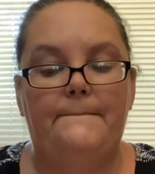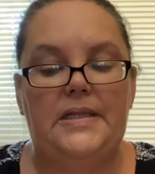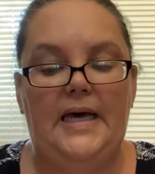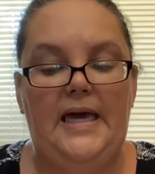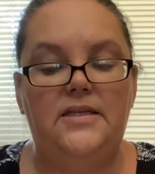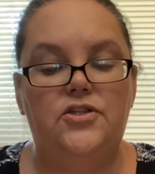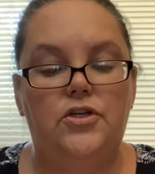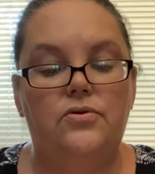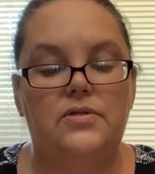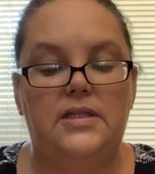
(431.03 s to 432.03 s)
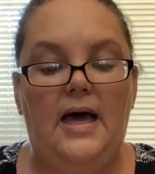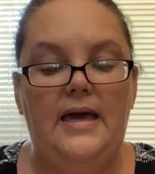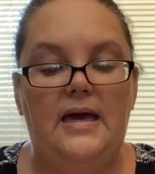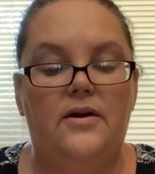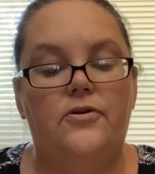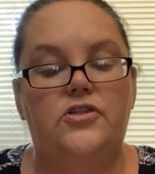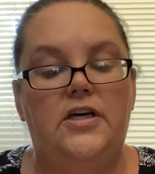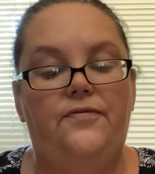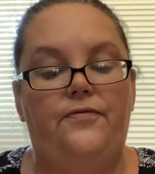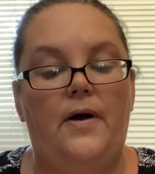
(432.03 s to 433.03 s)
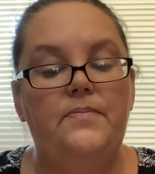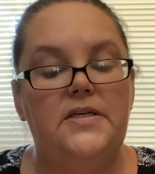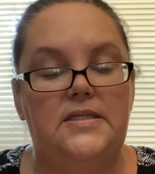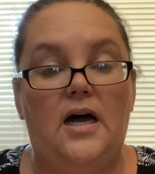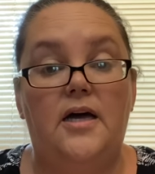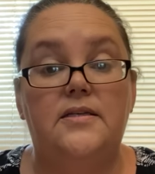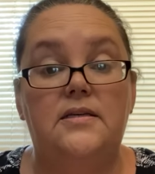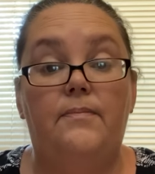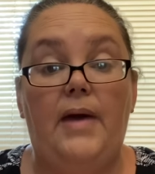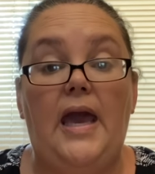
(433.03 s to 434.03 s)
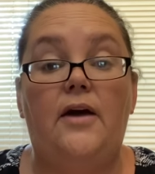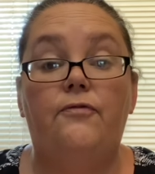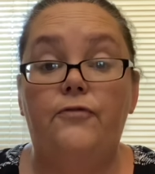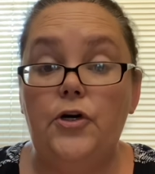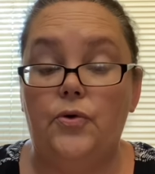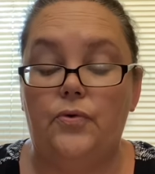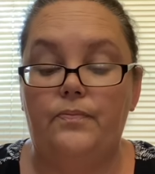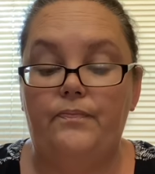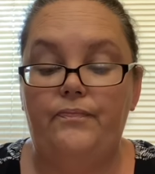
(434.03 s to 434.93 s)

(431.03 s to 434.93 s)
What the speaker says: Plants use light energy from the sun to make food.